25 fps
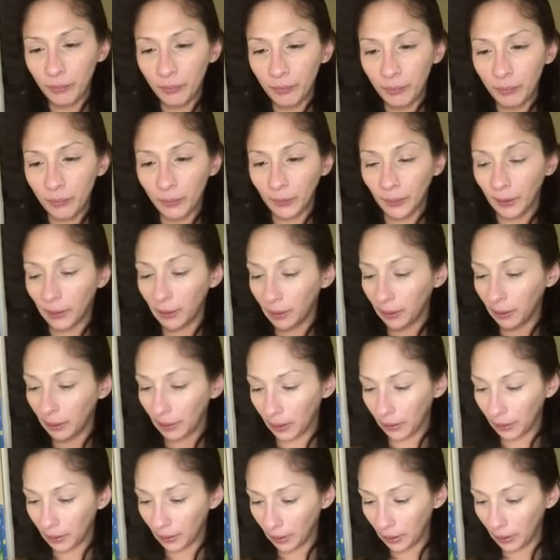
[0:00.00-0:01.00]
And again,
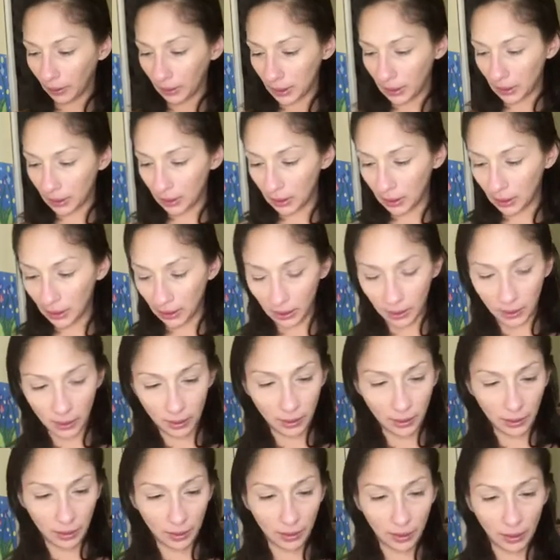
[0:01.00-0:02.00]
I see
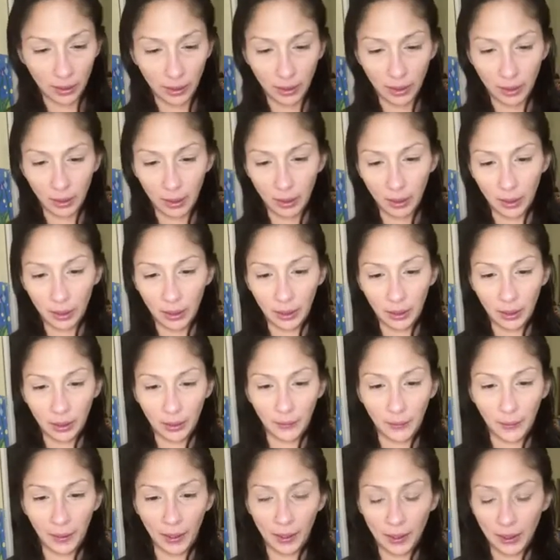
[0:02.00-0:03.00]

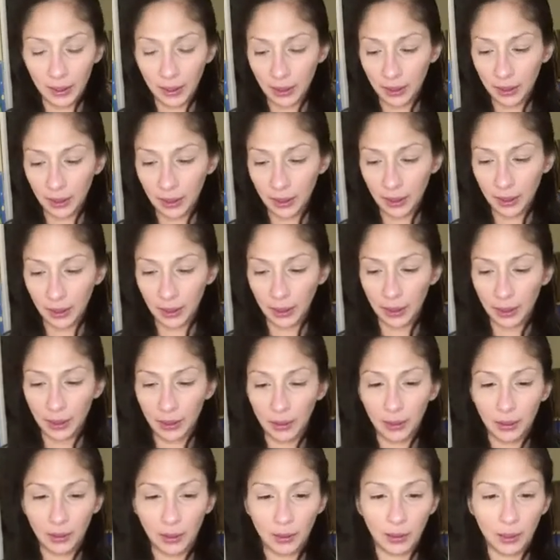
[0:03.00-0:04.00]
that
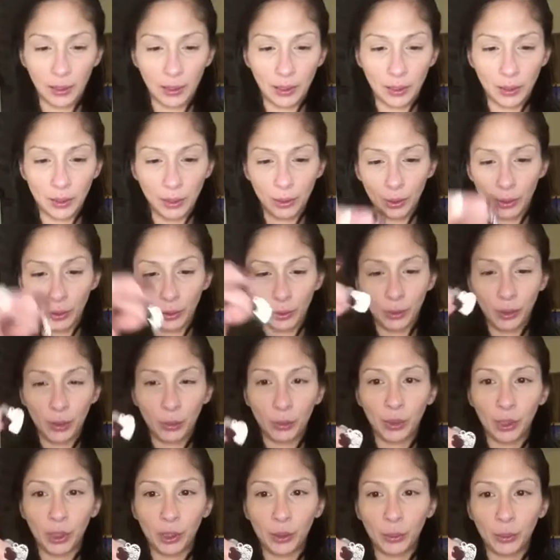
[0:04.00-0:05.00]
circle
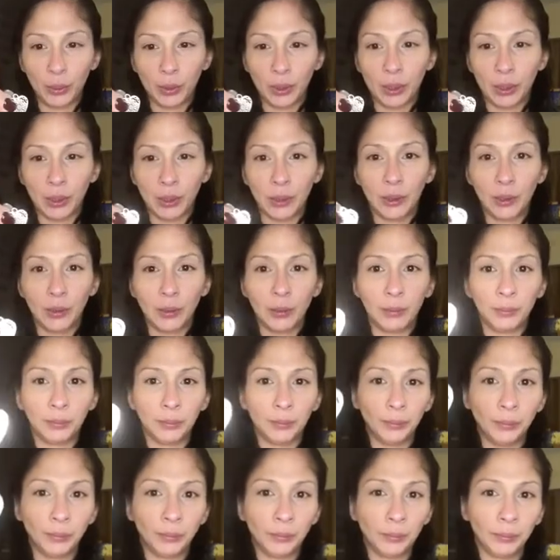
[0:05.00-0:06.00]
image with the,
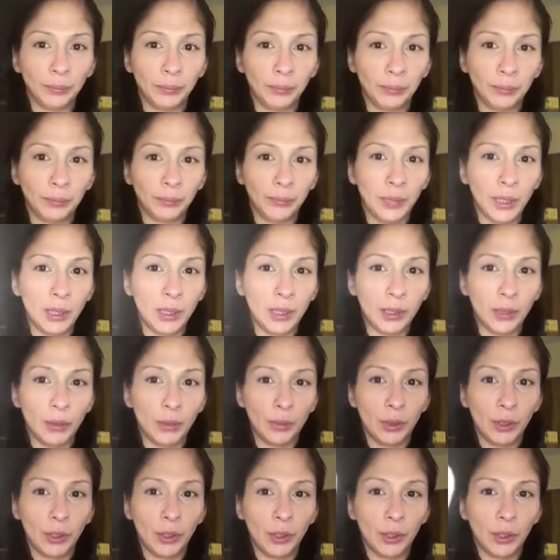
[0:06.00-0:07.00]
I just want to
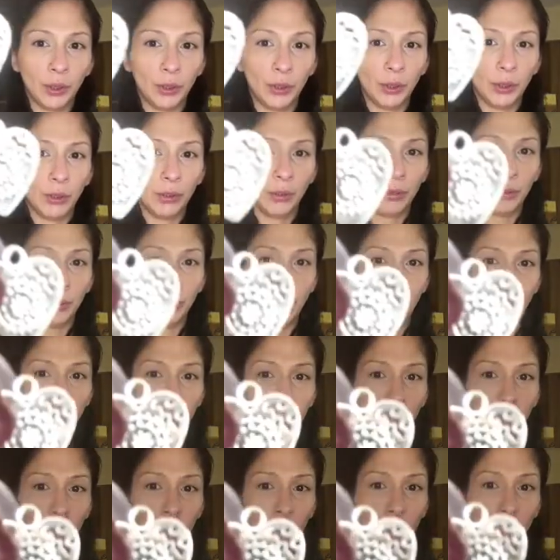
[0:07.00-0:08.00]
show you.
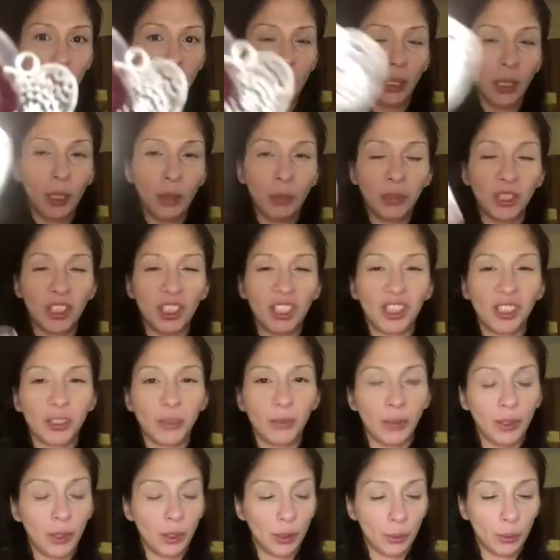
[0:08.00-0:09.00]
I'm such a
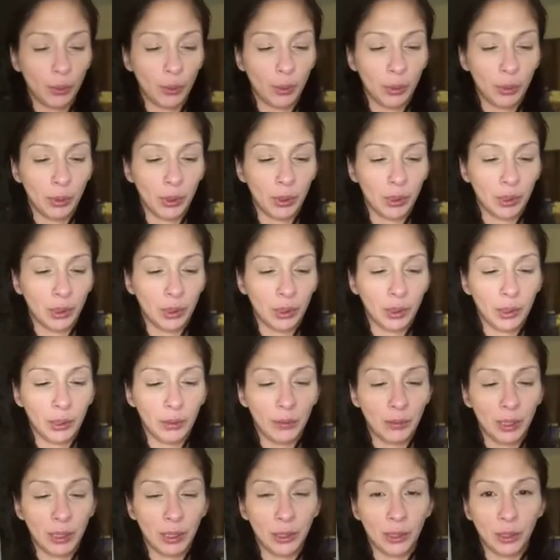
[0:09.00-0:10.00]
visual person. I'd
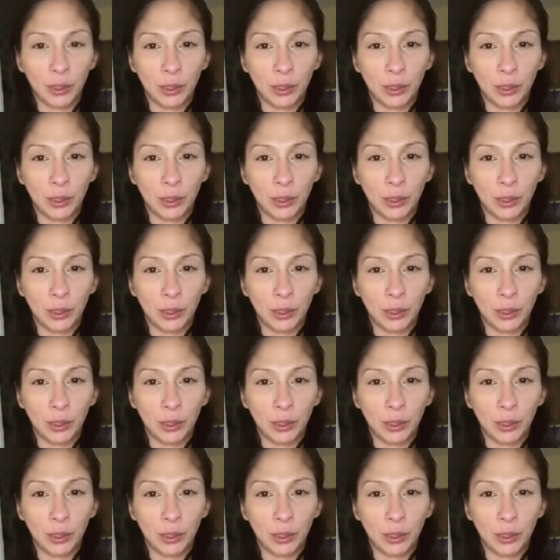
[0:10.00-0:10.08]
rather show